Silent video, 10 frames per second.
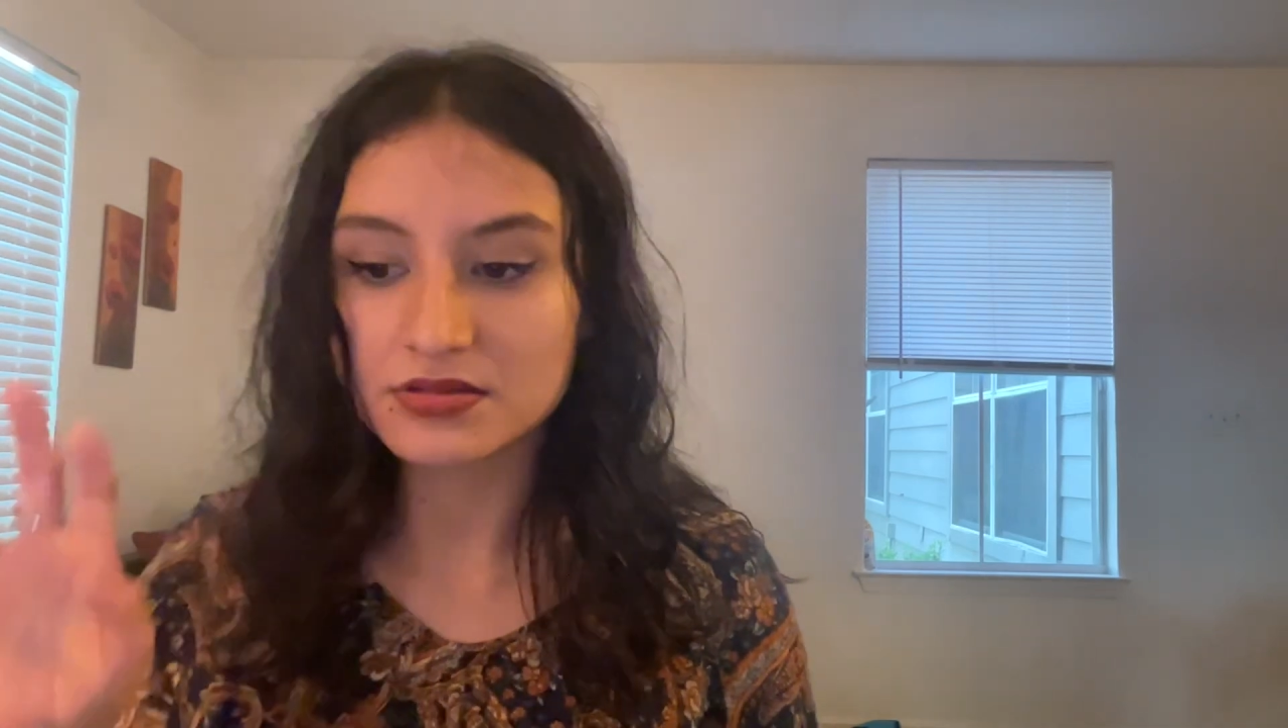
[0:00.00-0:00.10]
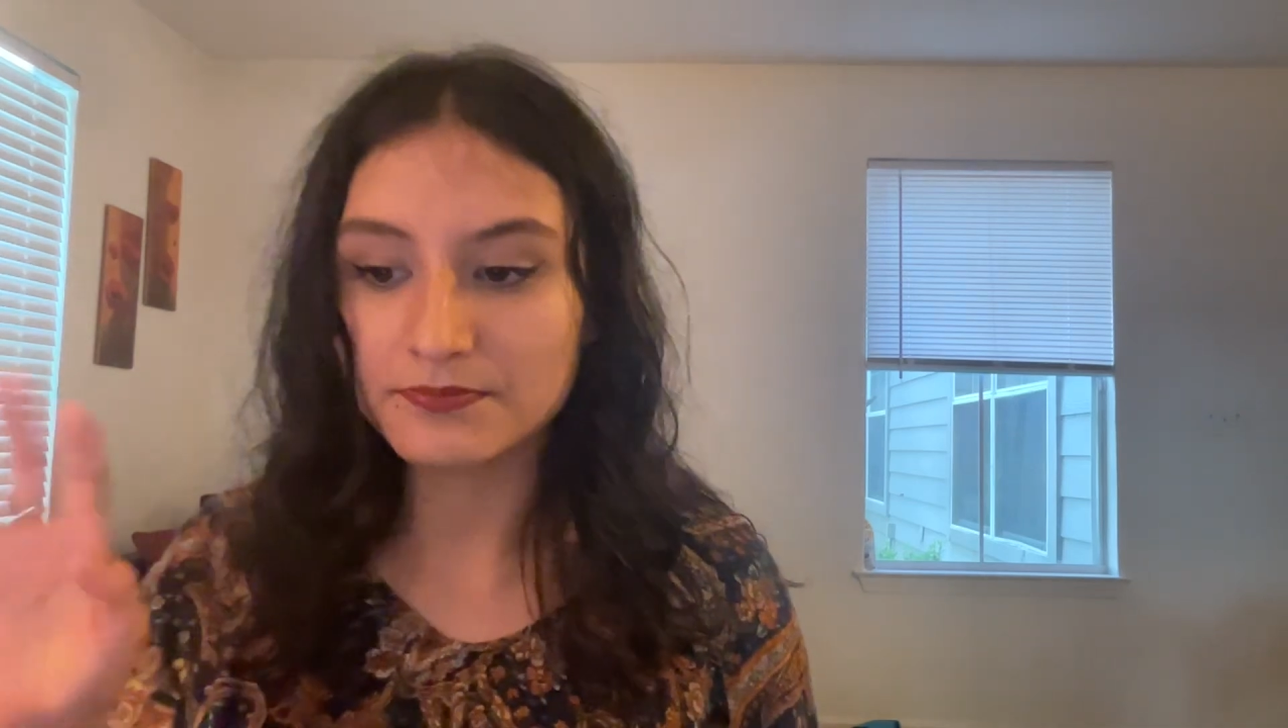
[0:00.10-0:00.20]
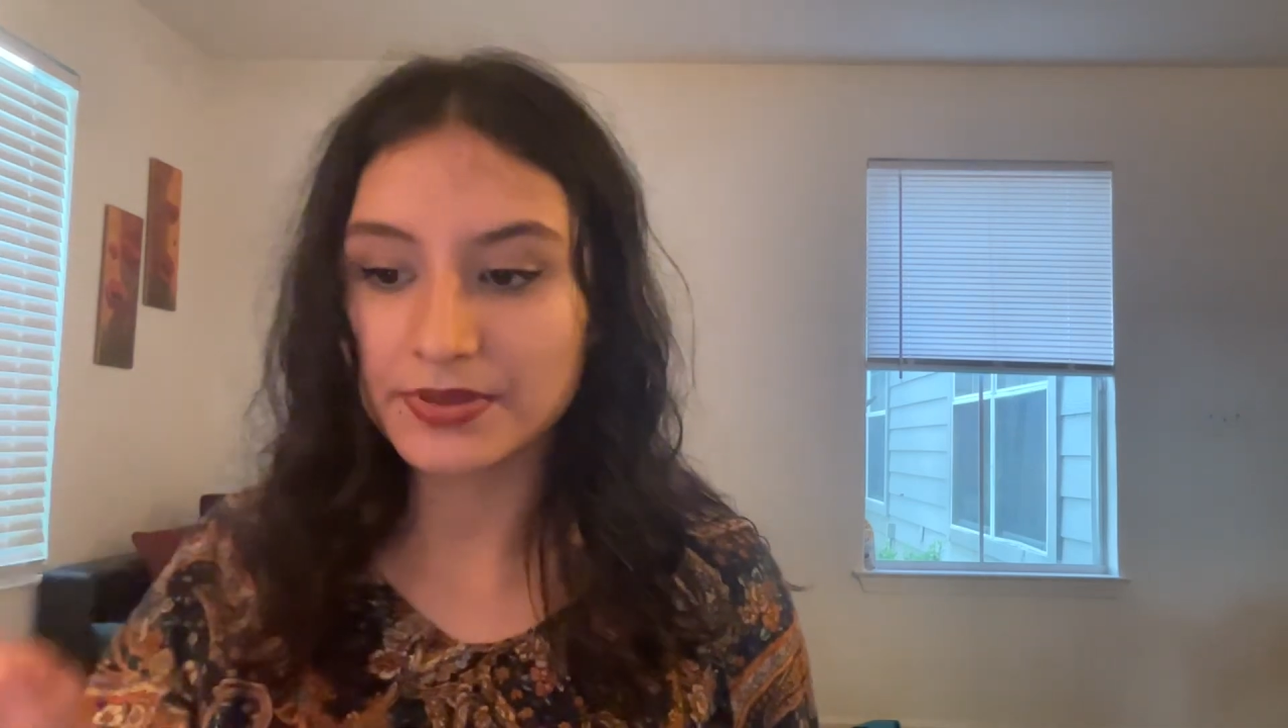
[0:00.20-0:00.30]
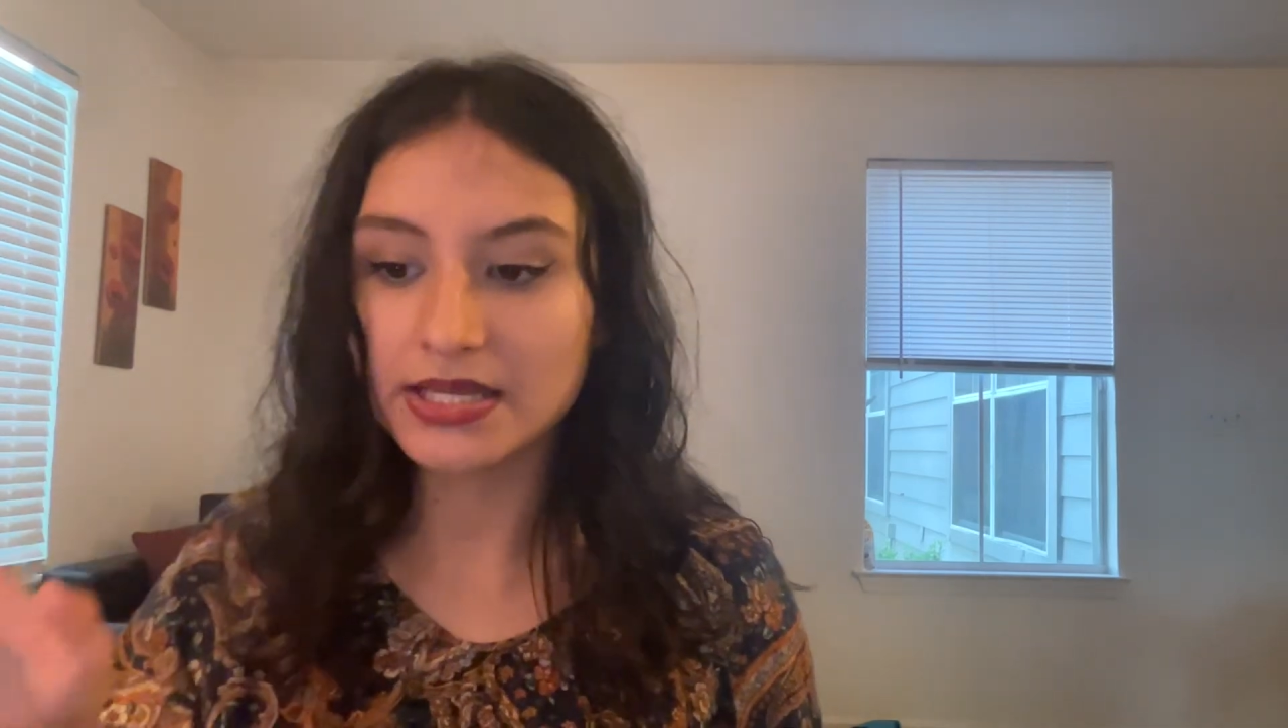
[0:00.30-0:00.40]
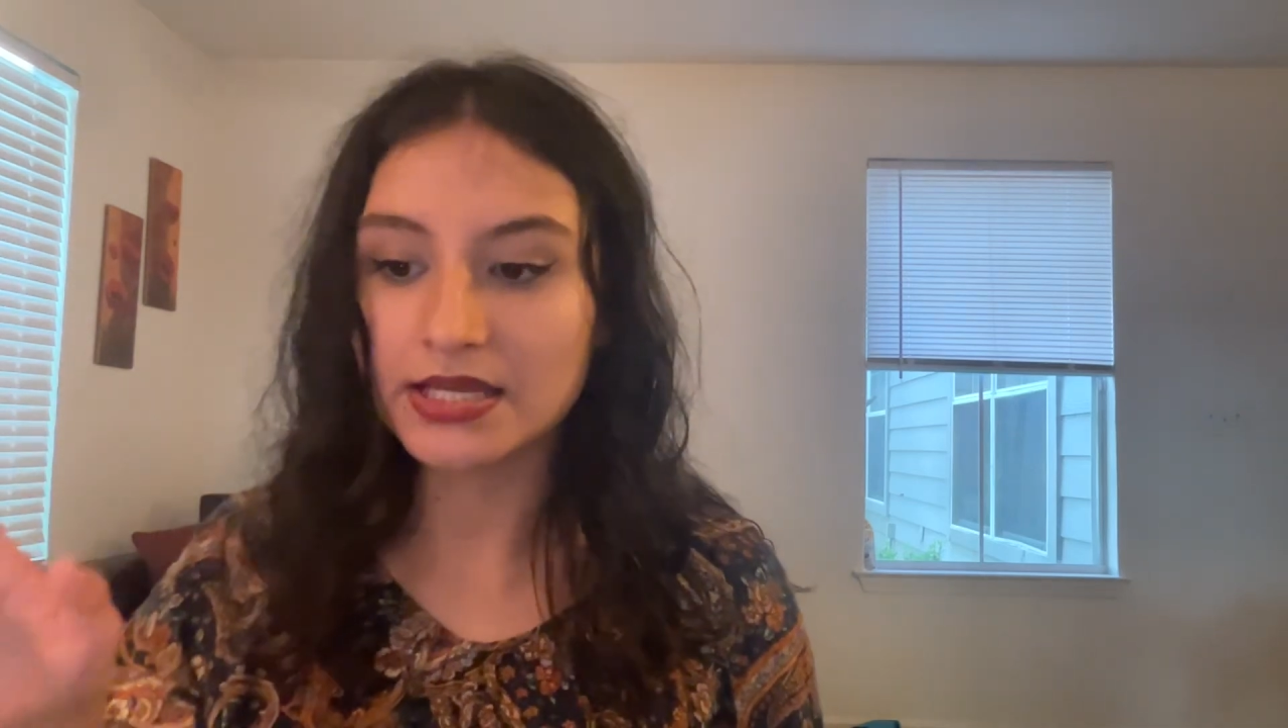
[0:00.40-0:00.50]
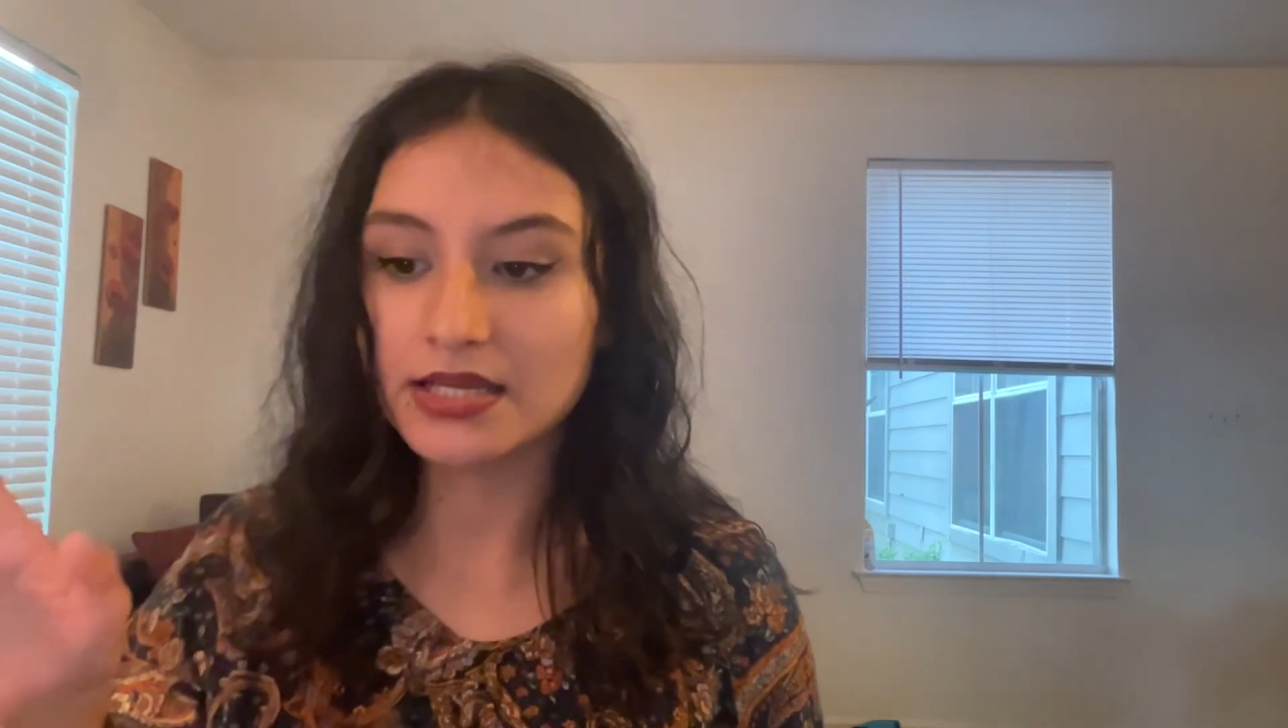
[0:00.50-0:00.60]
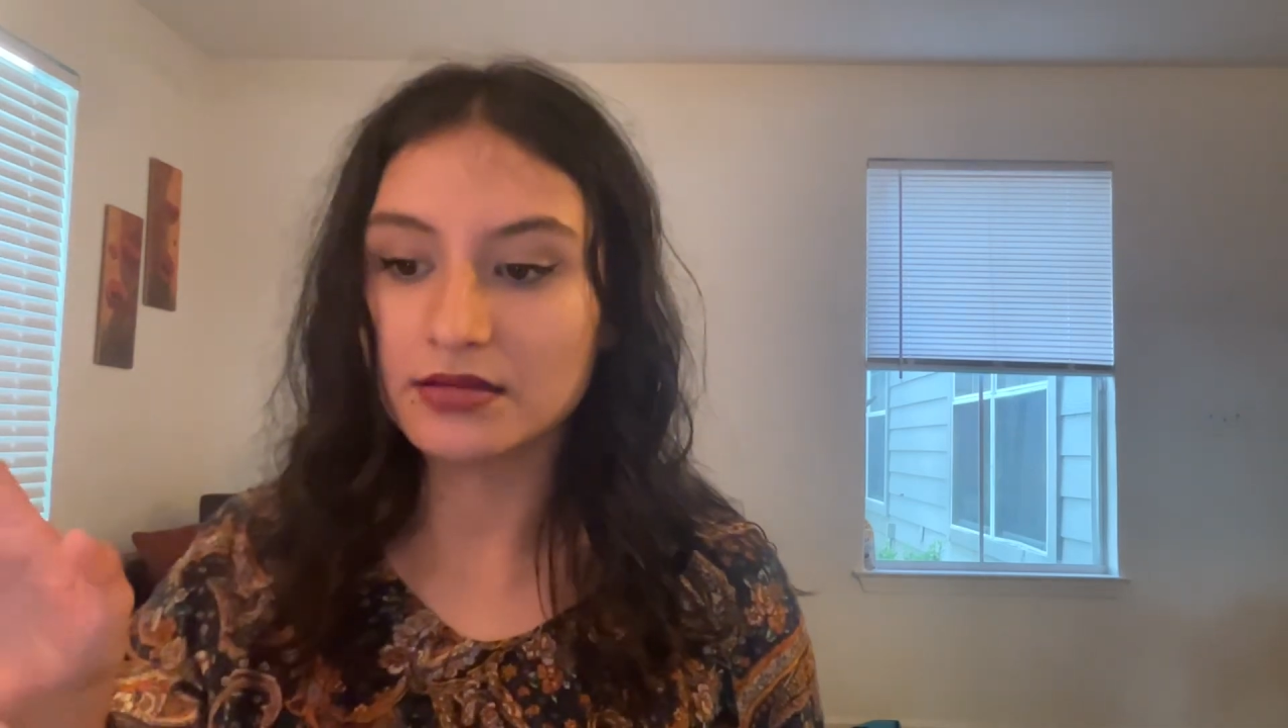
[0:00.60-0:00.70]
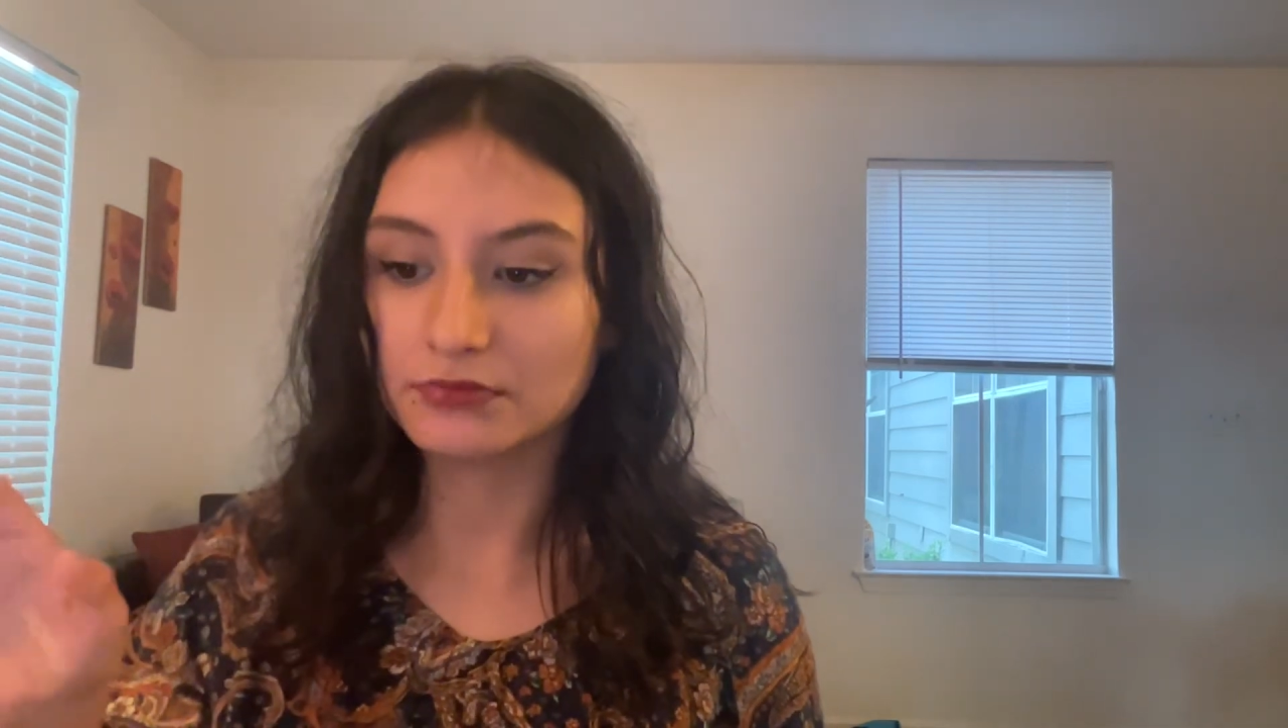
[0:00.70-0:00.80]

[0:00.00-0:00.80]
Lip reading: B,